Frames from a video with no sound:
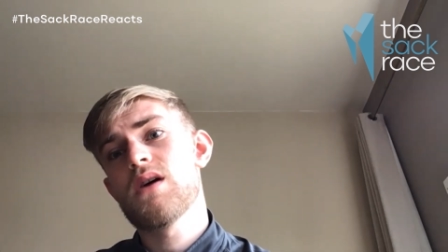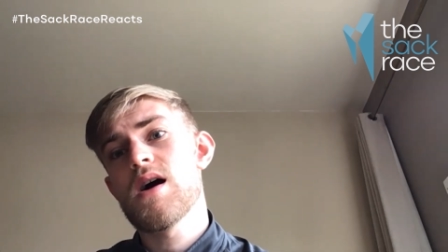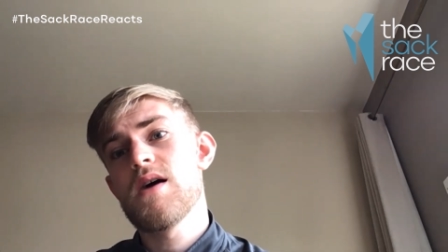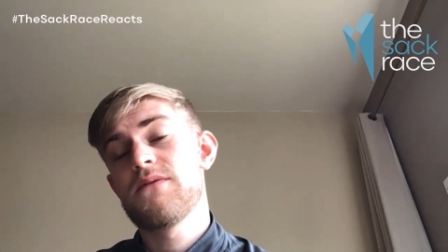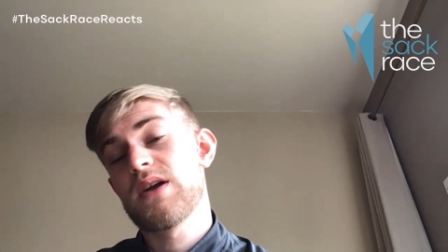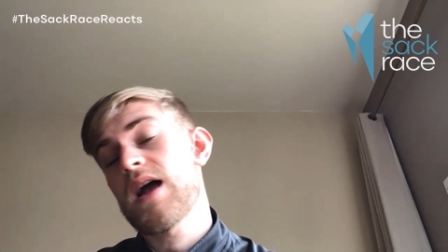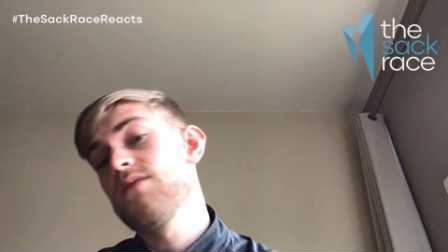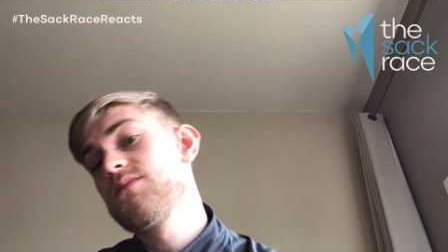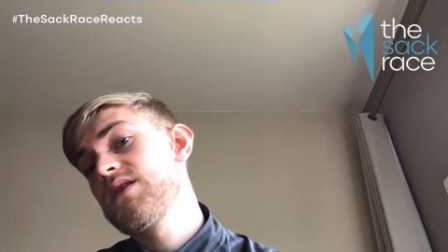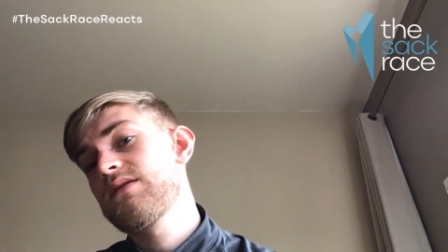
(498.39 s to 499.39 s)
for
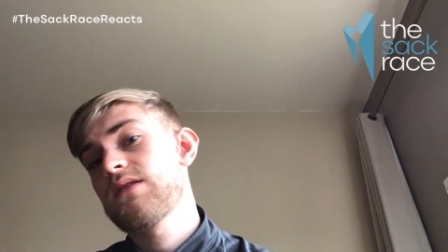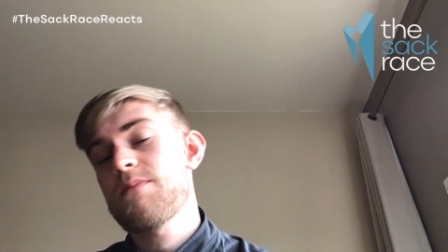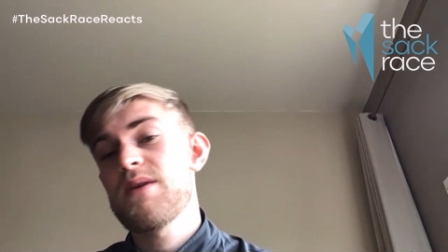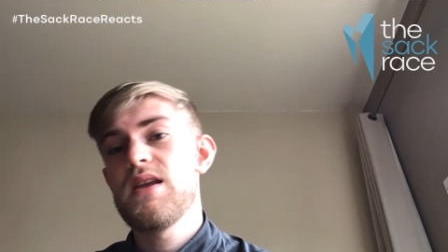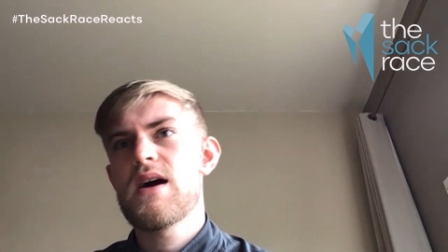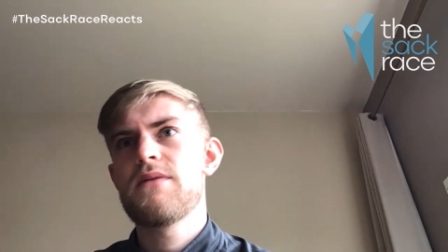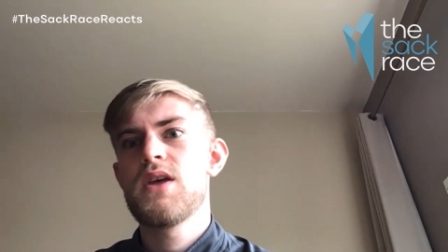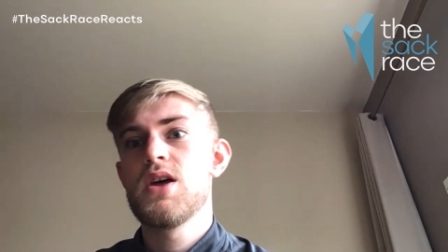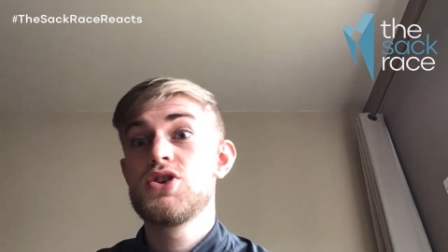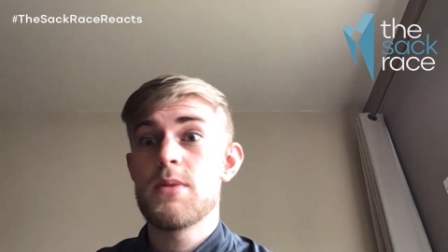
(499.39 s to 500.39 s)
Callum to step in
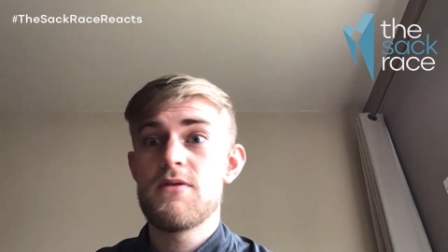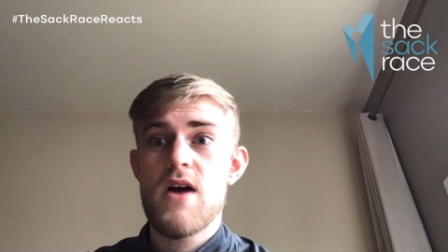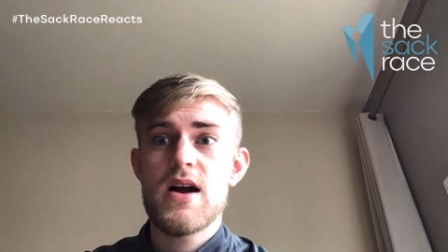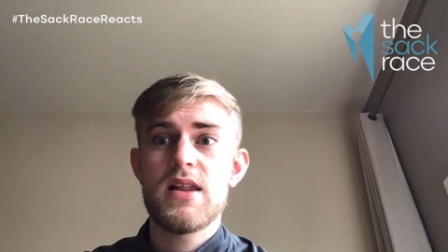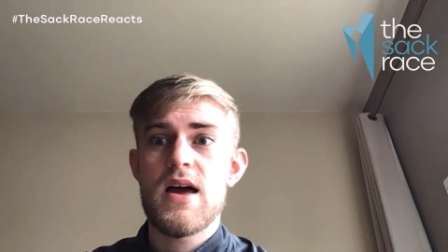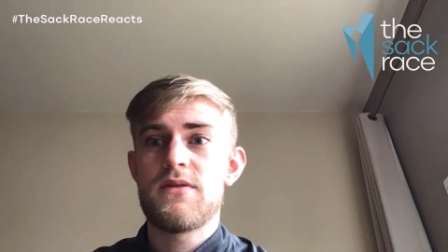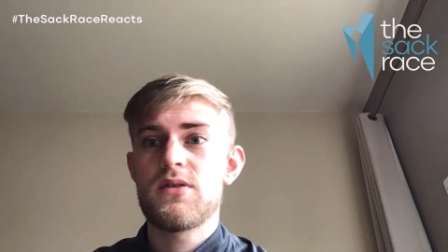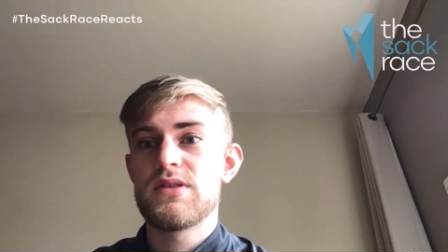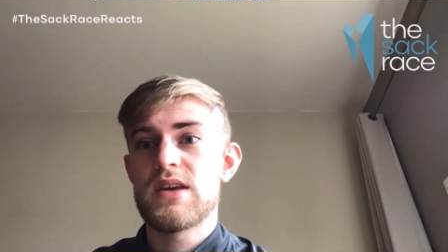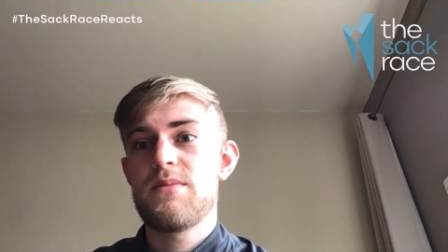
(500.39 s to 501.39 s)
after Tommy Wright left,
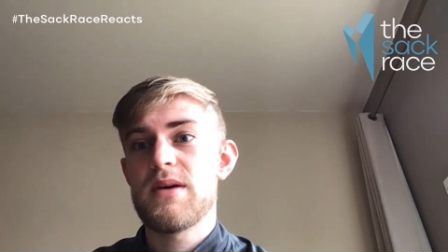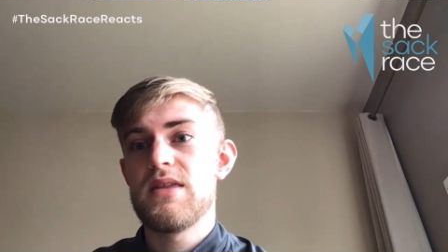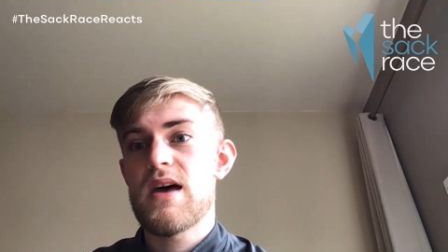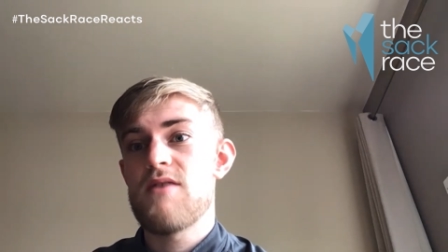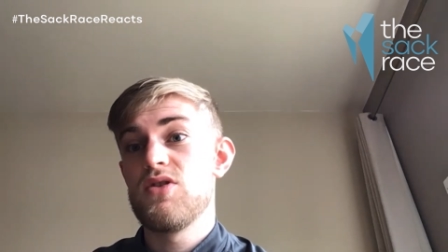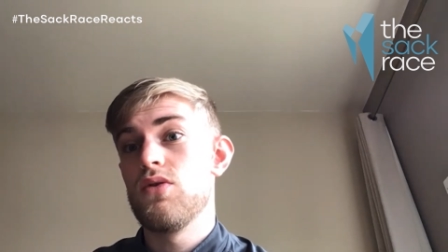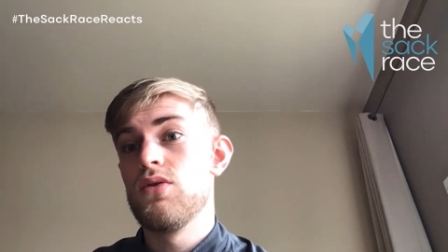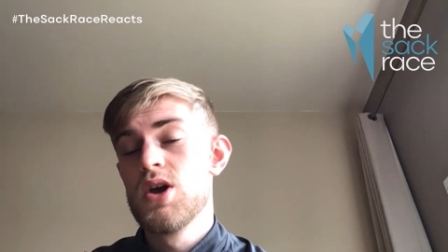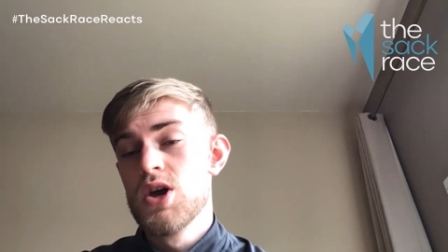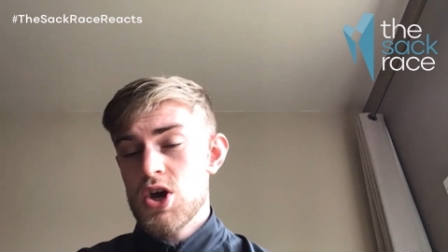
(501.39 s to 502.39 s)
because he had been there and done
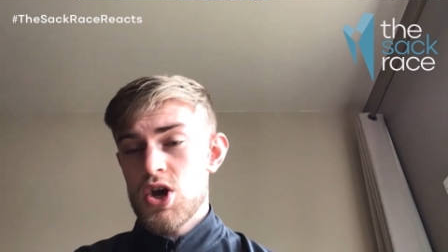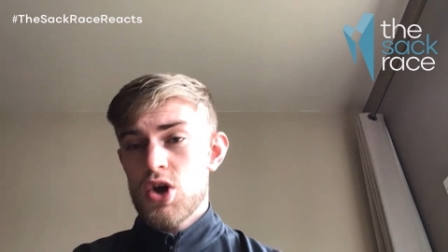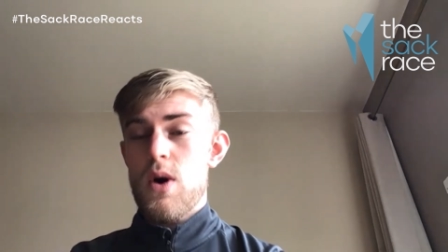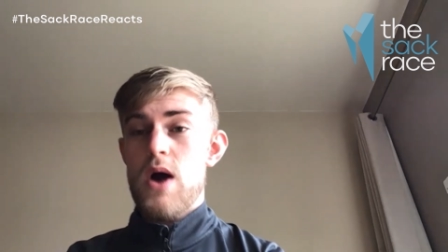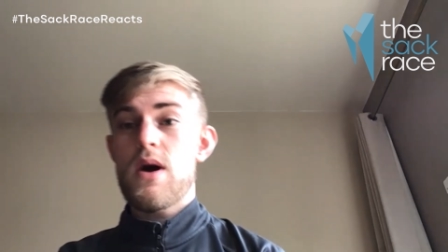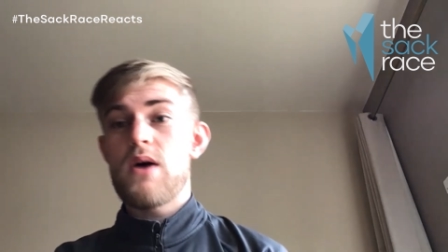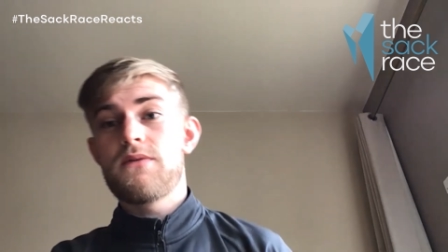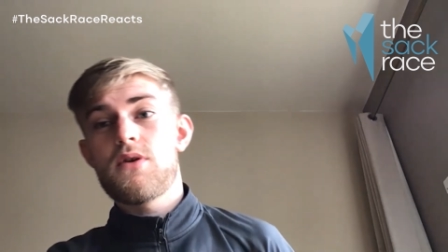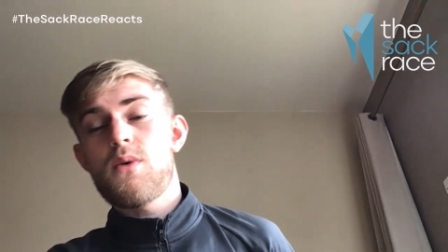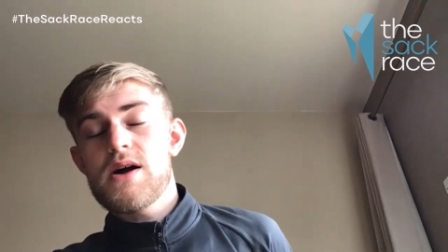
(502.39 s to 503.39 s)
quite well
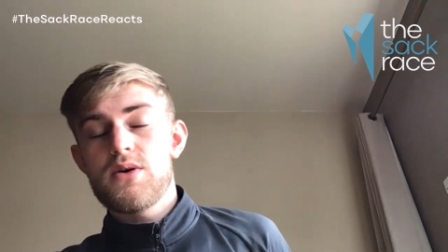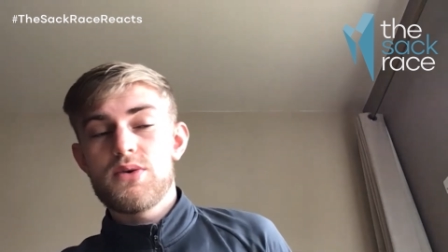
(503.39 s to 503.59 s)
for a while.